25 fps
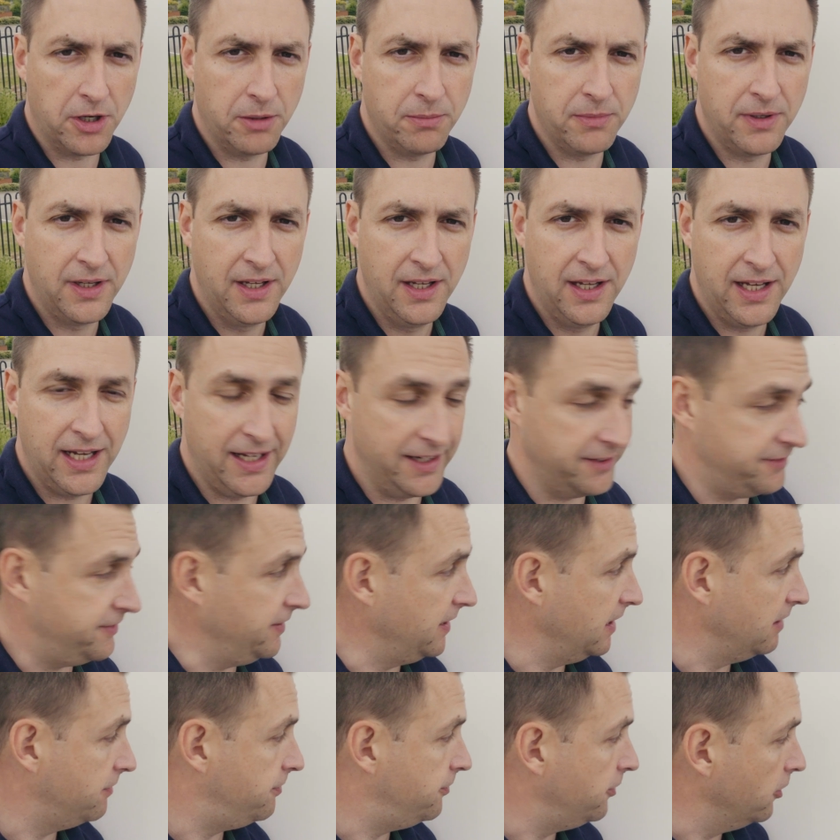what it is
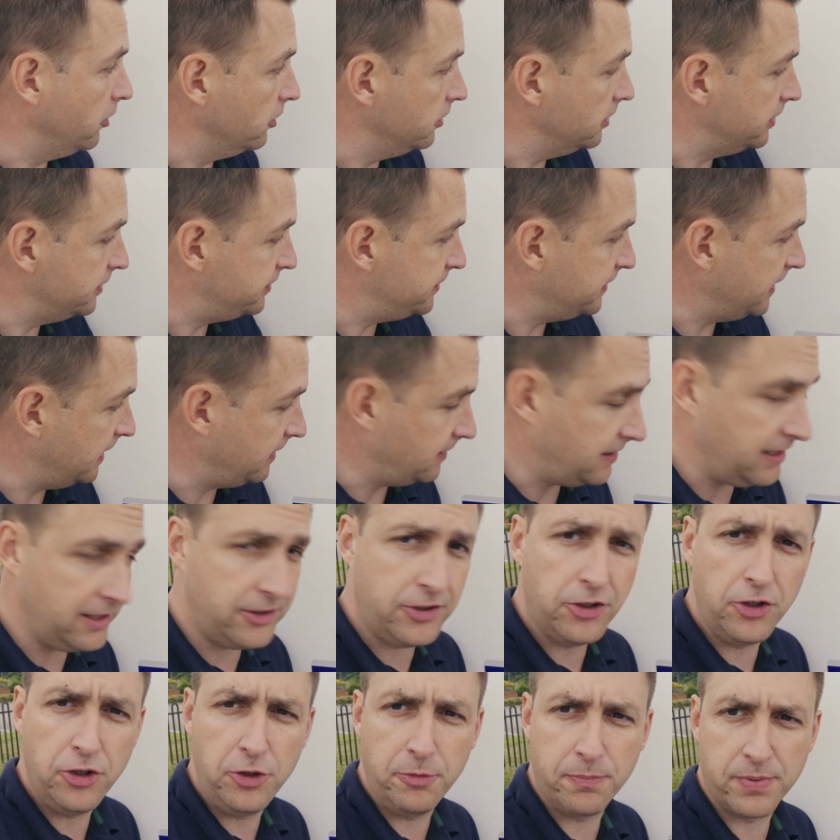like living with an electric
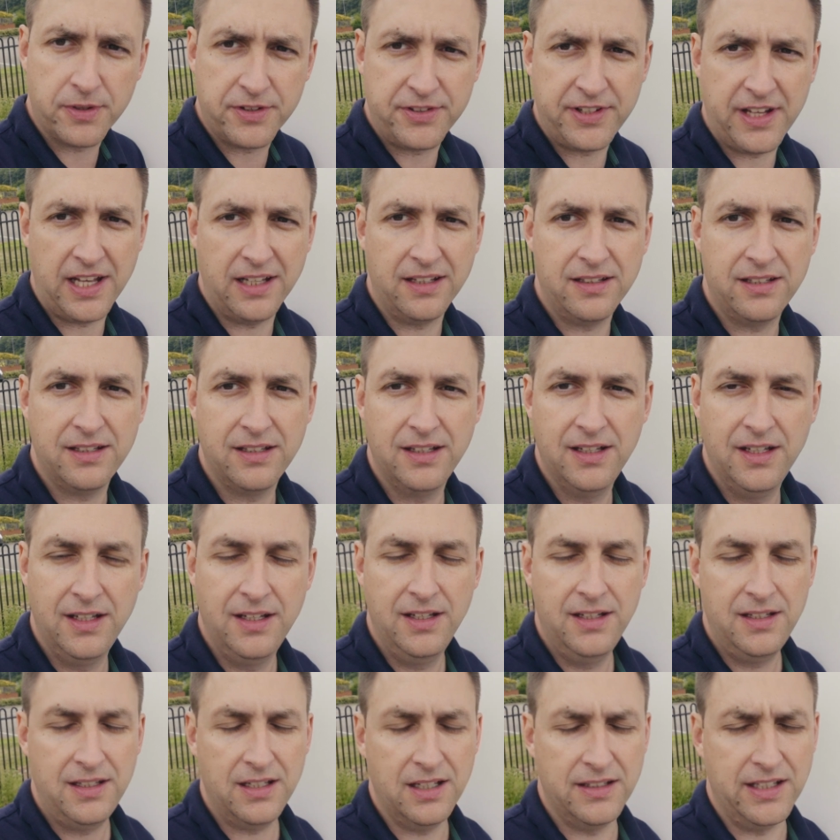vehicle, what it's
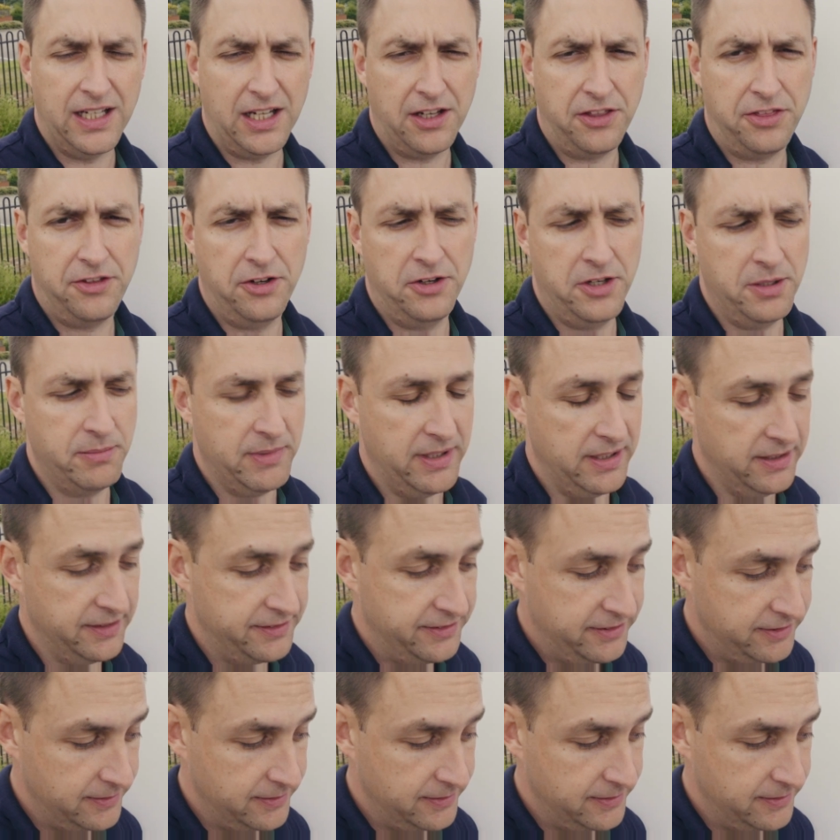like to charge it, how we